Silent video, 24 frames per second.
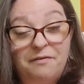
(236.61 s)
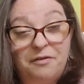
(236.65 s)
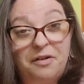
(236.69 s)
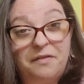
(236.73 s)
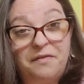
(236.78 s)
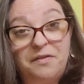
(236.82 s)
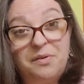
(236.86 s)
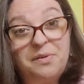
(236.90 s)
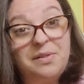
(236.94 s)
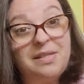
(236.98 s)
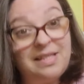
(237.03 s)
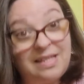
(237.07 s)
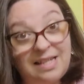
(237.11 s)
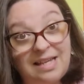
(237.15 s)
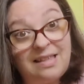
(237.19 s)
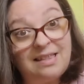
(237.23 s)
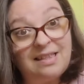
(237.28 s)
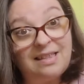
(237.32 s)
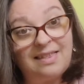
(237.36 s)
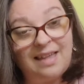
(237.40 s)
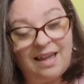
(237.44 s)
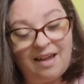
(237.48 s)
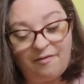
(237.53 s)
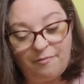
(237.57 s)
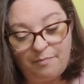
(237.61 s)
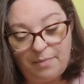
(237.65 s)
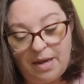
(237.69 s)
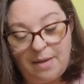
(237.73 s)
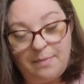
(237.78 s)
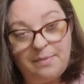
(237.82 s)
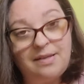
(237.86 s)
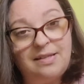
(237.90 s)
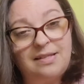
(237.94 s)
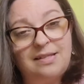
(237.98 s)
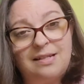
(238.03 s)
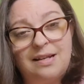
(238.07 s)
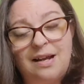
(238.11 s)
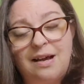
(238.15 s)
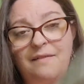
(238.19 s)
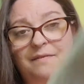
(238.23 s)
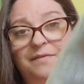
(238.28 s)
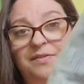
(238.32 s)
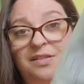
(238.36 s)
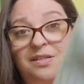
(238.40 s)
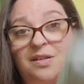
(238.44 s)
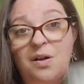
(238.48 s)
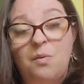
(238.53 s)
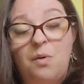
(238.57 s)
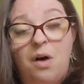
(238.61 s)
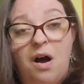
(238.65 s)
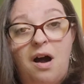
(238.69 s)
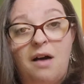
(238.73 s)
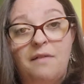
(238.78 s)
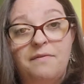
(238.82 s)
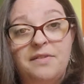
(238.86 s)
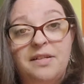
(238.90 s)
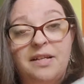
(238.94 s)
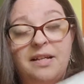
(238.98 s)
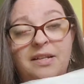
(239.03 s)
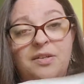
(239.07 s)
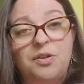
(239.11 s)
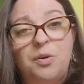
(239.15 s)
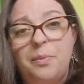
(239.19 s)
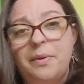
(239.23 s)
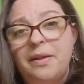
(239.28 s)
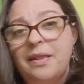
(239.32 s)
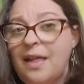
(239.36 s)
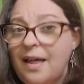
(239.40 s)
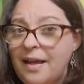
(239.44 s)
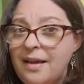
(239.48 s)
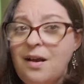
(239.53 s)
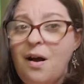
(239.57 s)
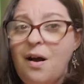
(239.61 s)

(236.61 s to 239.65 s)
or if you see that they have baby stuff. So often you'll be like,